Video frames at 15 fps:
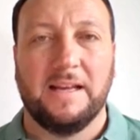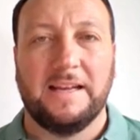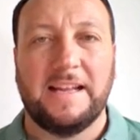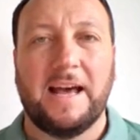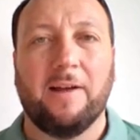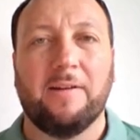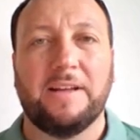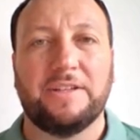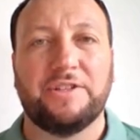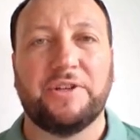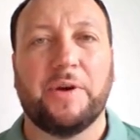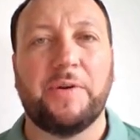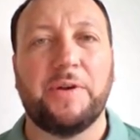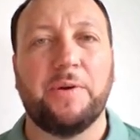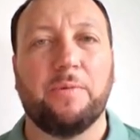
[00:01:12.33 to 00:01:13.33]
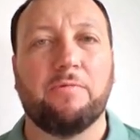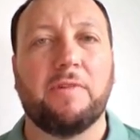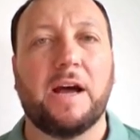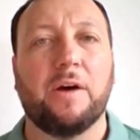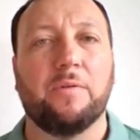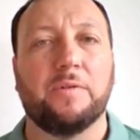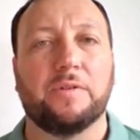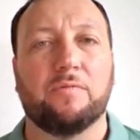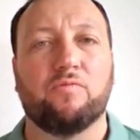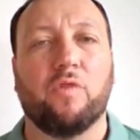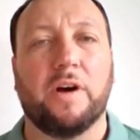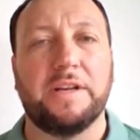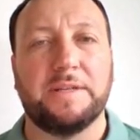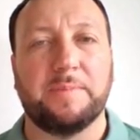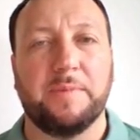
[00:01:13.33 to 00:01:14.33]
Now let's show you around
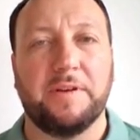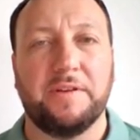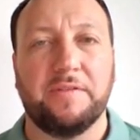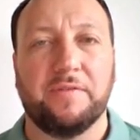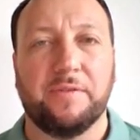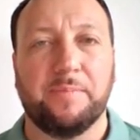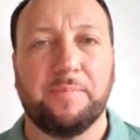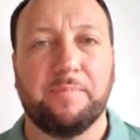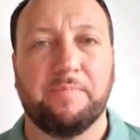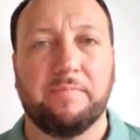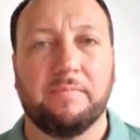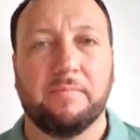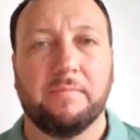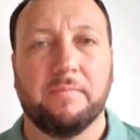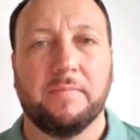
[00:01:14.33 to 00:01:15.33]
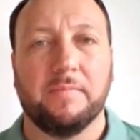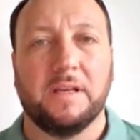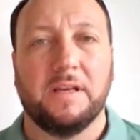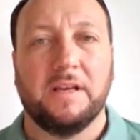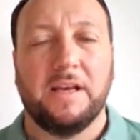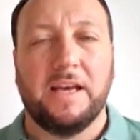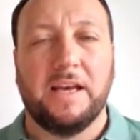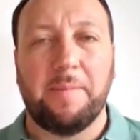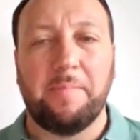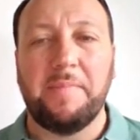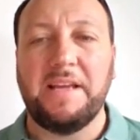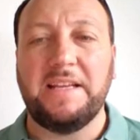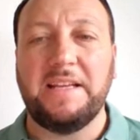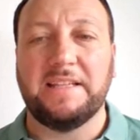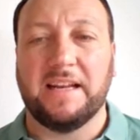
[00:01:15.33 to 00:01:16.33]
Rightmove.
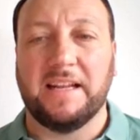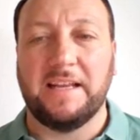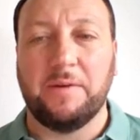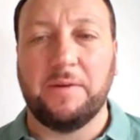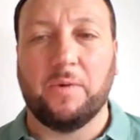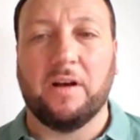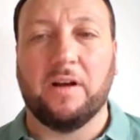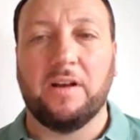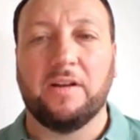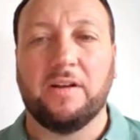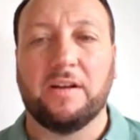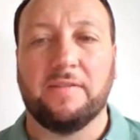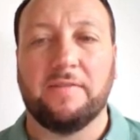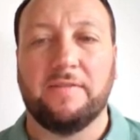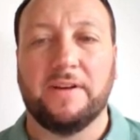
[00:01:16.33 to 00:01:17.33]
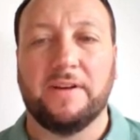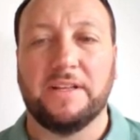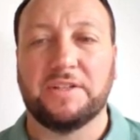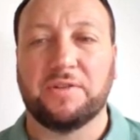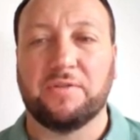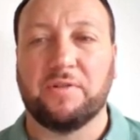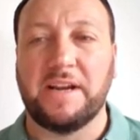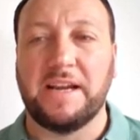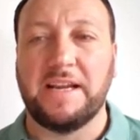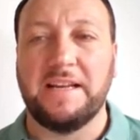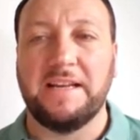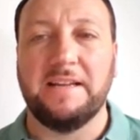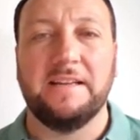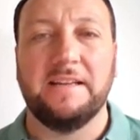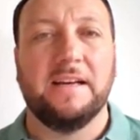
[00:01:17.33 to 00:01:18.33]
Immediately when I look at the first
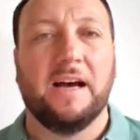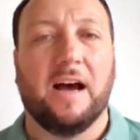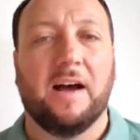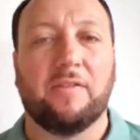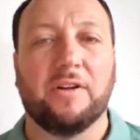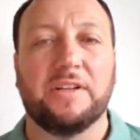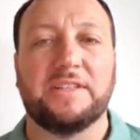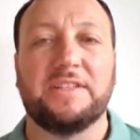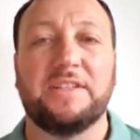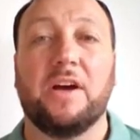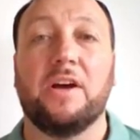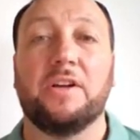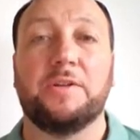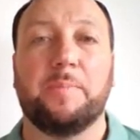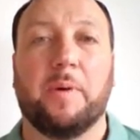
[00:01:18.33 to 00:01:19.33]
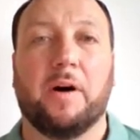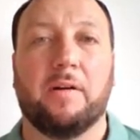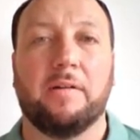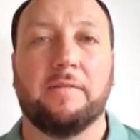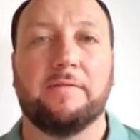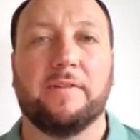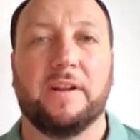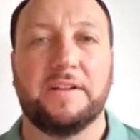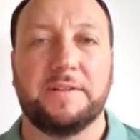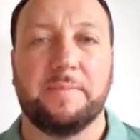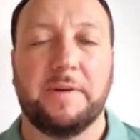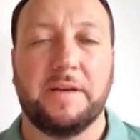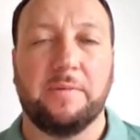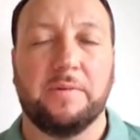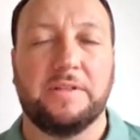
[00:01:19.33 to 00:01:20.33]
screen, I've got a search bar in front of
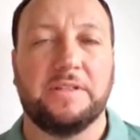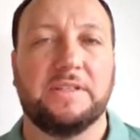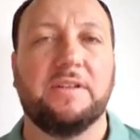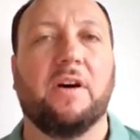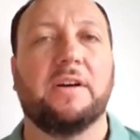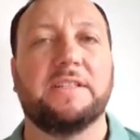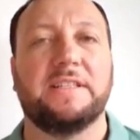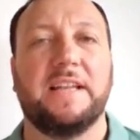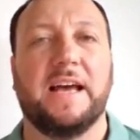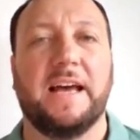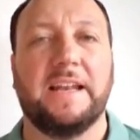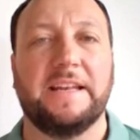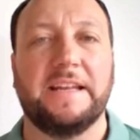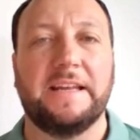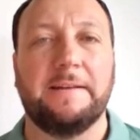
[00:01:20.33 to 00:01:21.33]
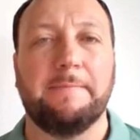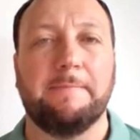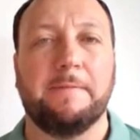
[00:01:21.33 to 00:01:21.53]
me, which is nice and handy.